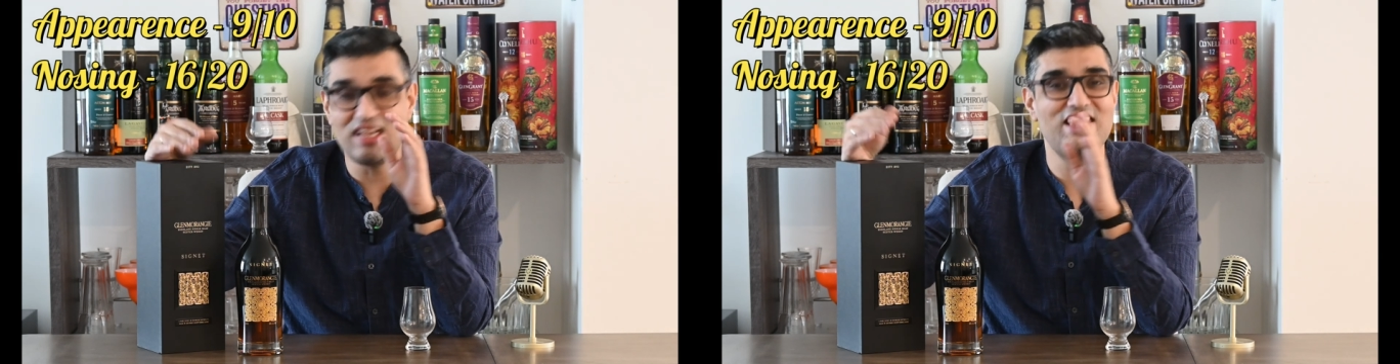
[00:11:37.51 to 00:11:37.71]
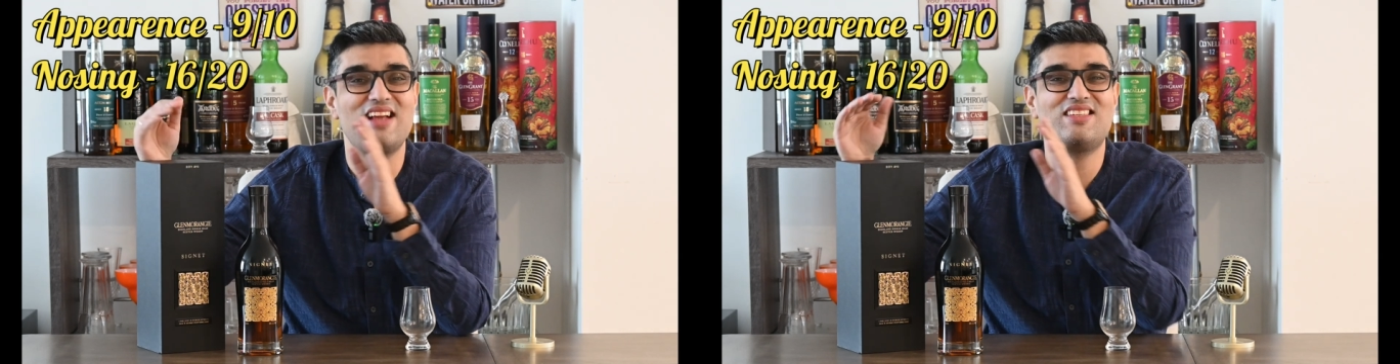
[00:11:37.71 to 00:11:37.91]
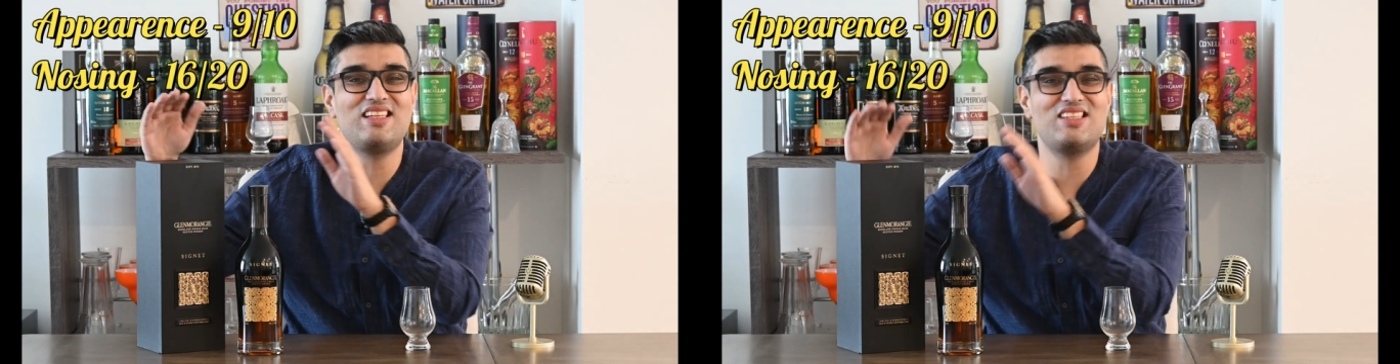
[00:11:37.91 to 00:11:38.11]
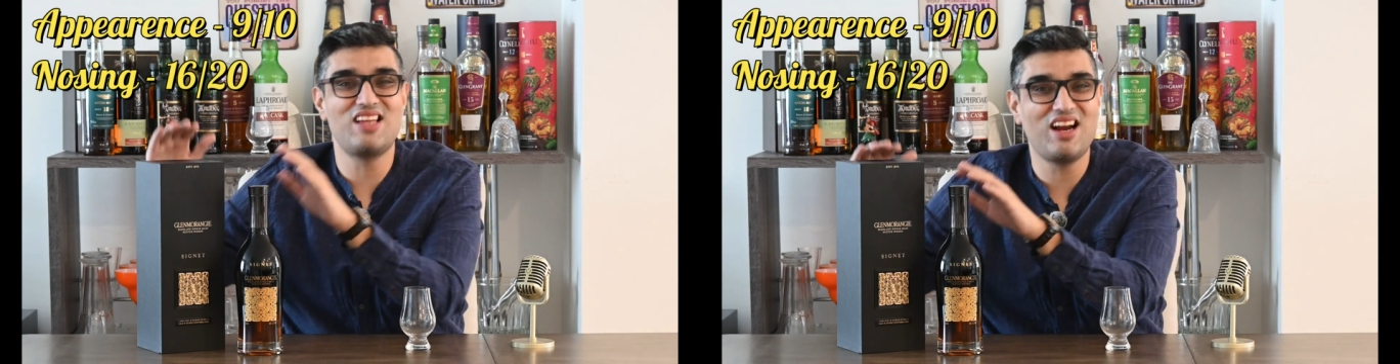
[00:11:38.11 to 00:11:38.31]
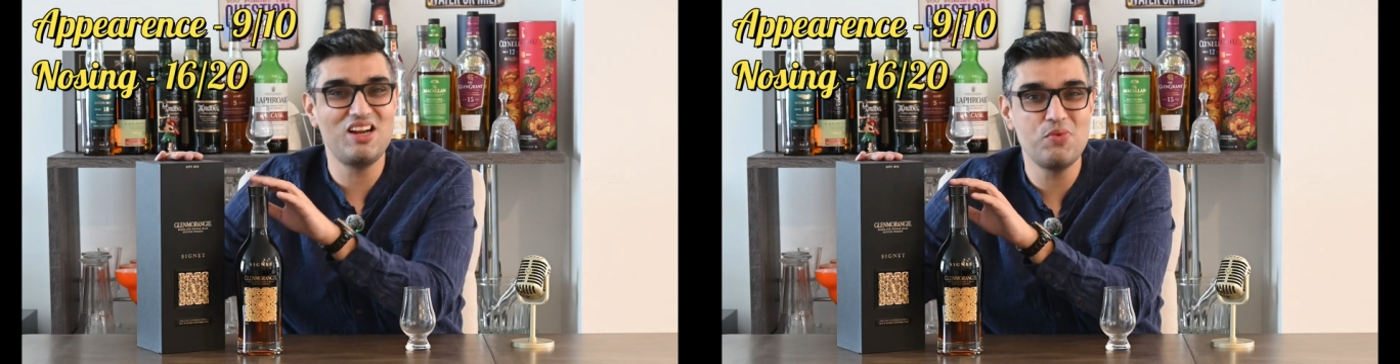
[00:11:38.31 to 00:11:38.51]
and that's
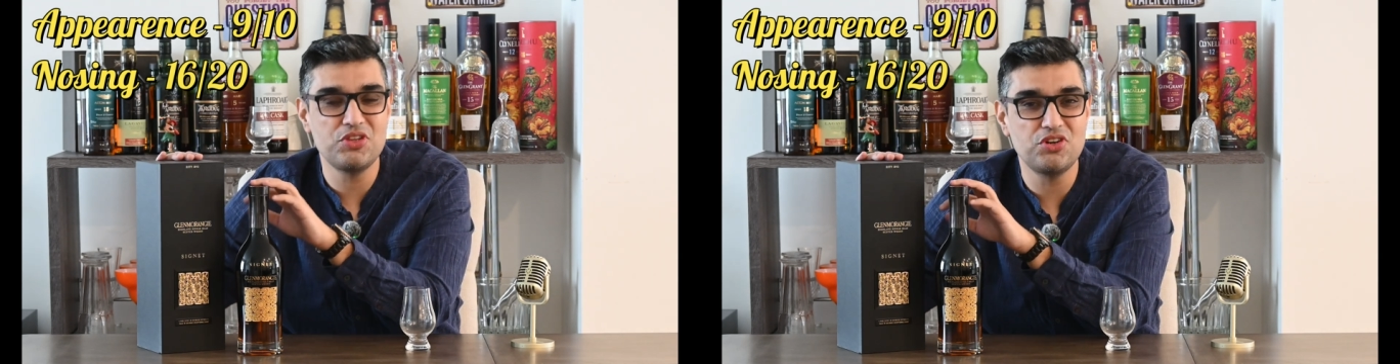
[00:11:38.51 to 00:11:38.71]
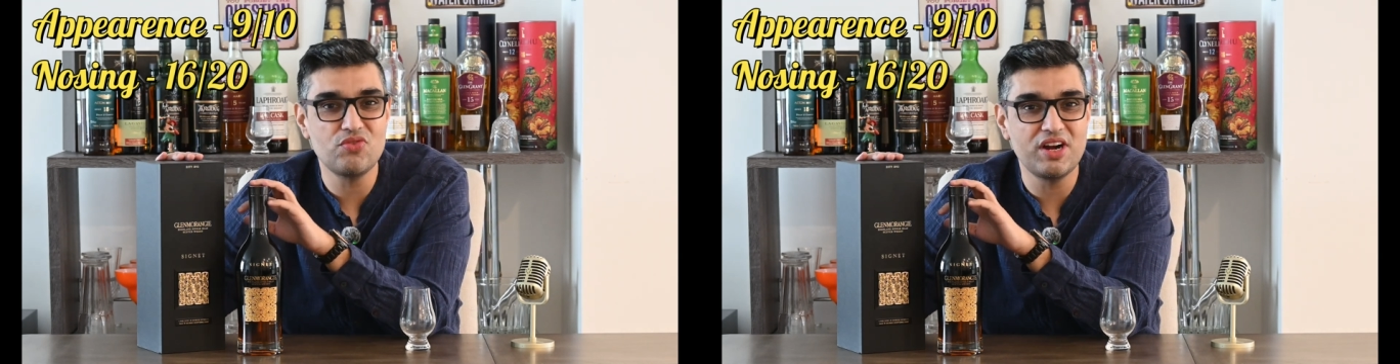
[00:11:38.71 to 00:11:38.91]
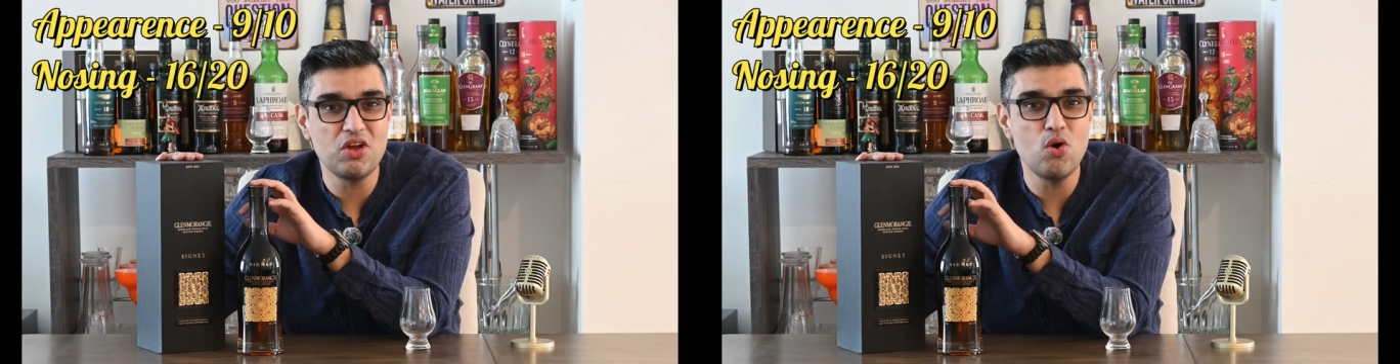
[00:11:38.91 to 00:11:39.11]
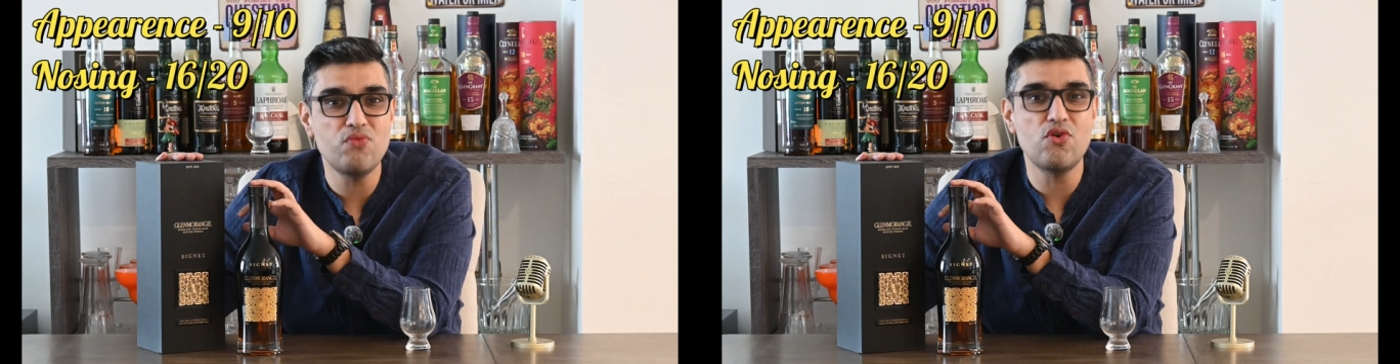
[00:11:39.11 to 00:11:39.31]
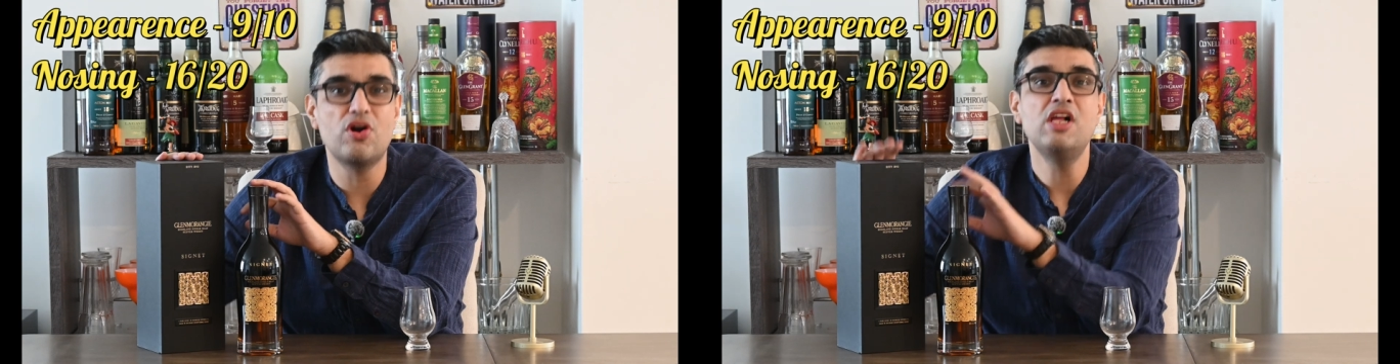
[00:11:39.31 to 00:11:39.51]
exactly what they're trying to go
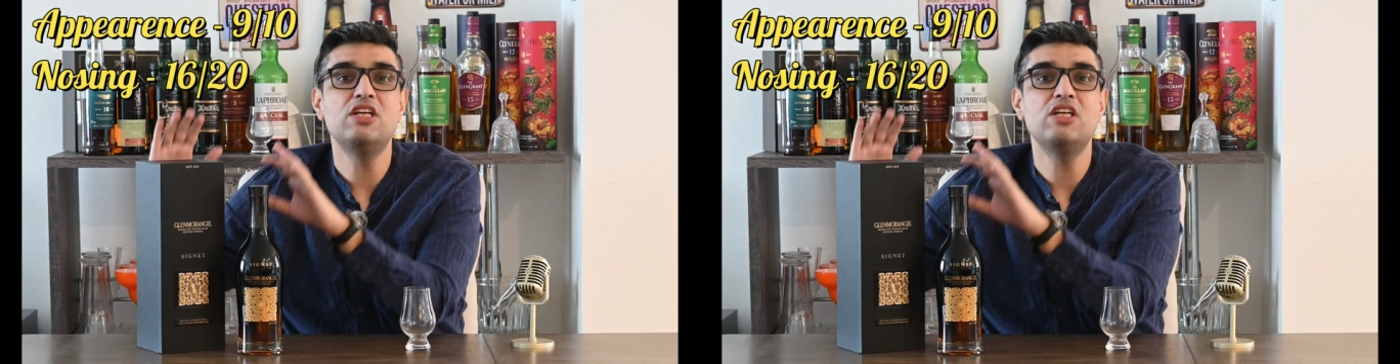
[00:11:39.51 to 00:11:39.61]
for.